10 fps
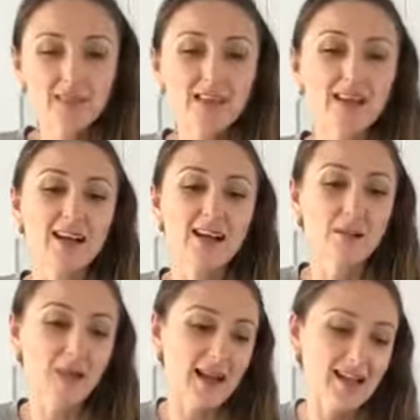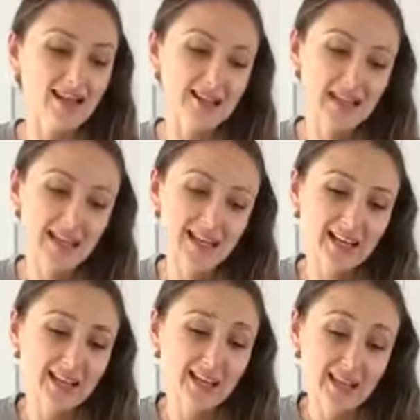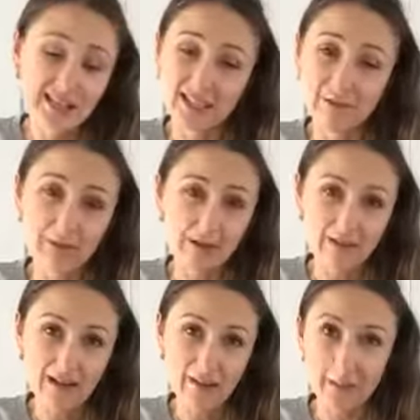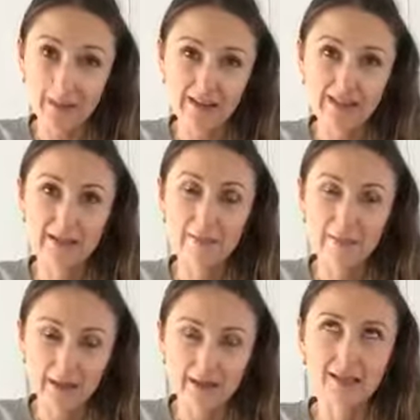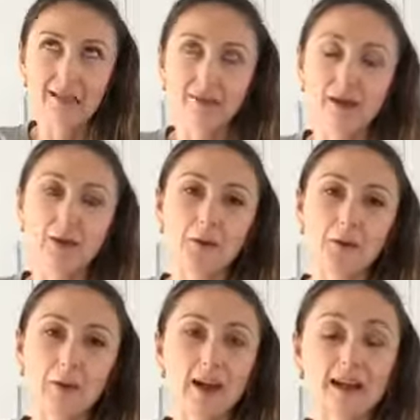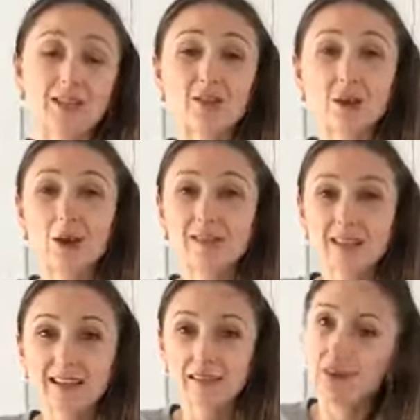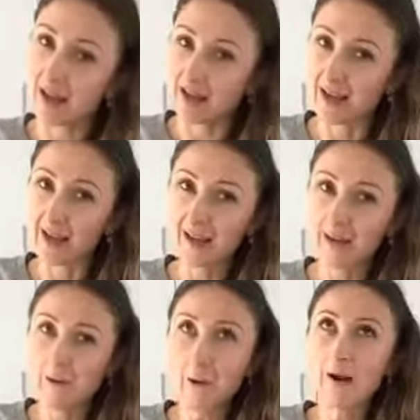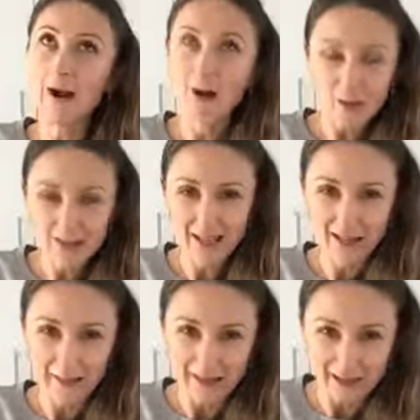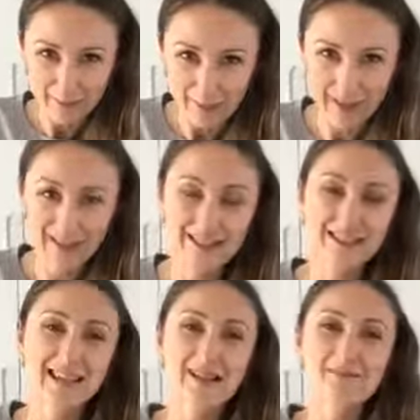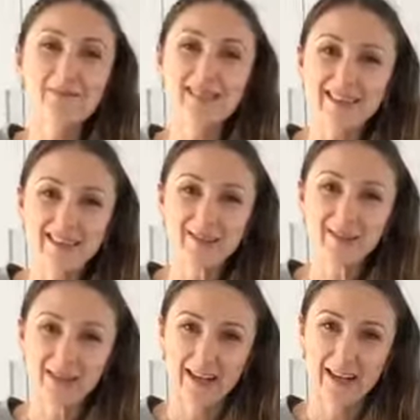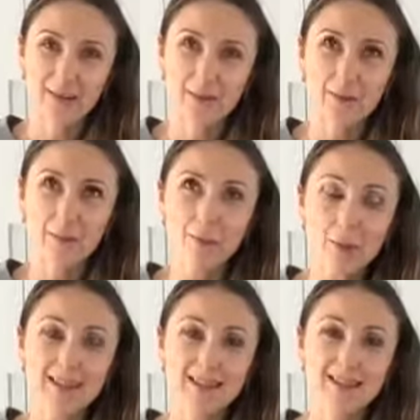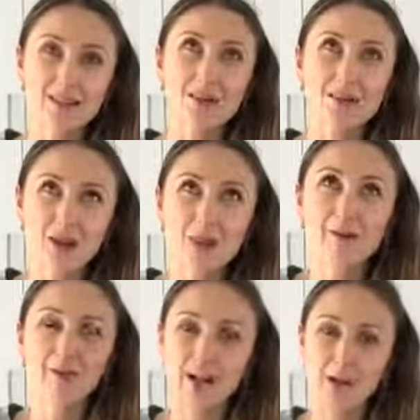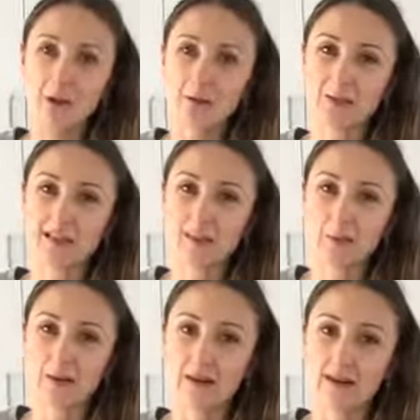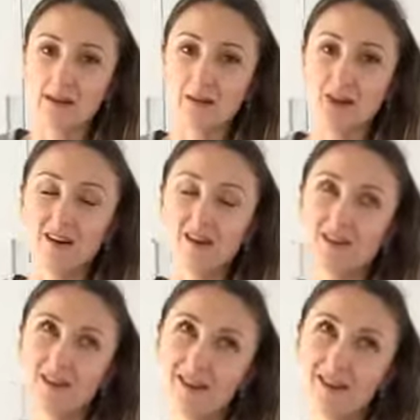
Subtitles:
And it's just by far the best value way, because not only are you getting wholesale price product, but then you're earning points on top of that wholesale price as well, so